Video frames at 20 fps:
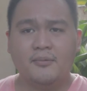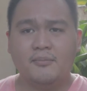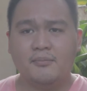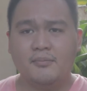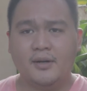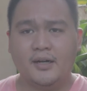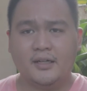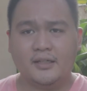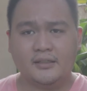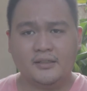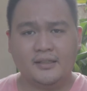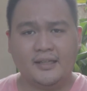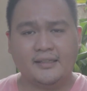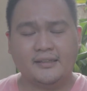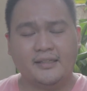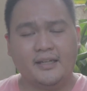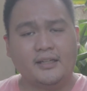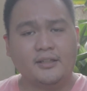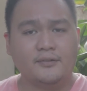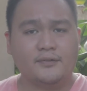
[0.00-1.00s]
but
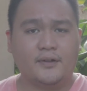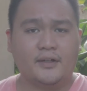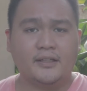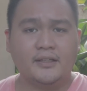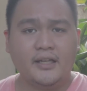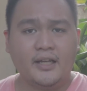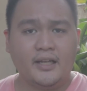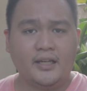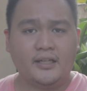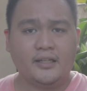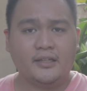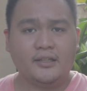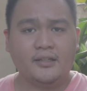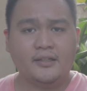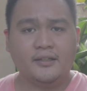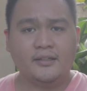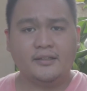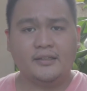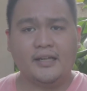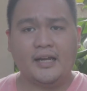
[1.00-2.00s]
at the end of the
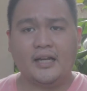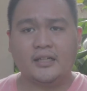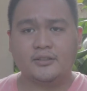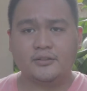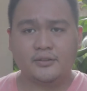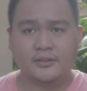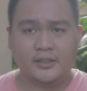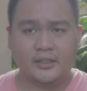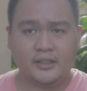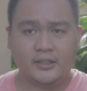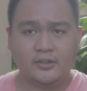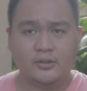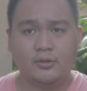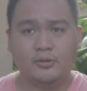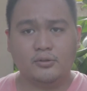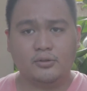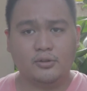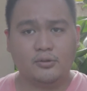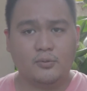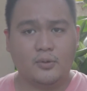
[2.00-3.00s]
day, they actually
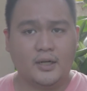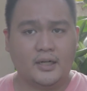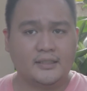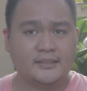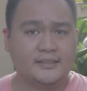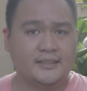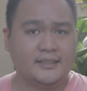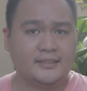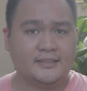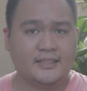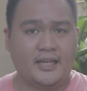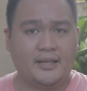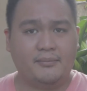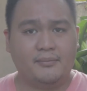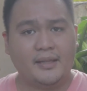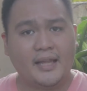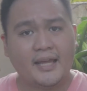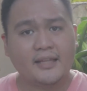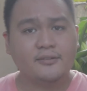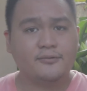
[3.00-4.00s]
go towards the
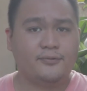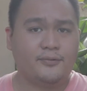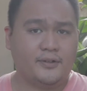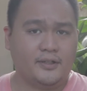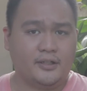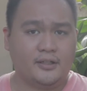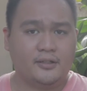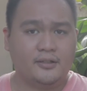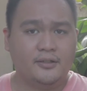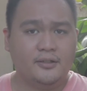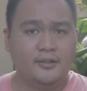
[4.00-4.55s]
same landfill.